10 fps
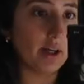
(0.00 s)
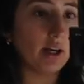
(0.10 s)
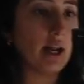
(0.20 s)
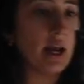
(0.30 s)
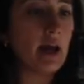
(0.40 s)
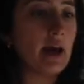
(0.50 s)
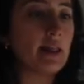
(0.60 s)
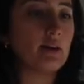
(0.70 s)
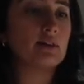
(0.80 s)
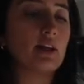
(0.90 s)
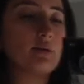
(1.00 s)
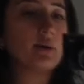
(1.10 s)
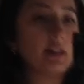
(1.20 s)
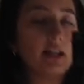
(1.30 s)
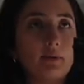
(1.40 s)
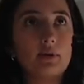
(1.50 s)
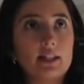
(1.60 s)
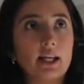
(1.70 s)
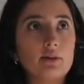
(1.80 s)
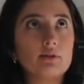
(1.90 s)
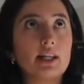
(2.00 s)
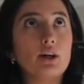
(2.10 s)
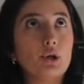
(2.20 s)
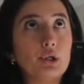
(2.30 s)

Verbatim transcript: it. There was another one that I wanted to get and it was like a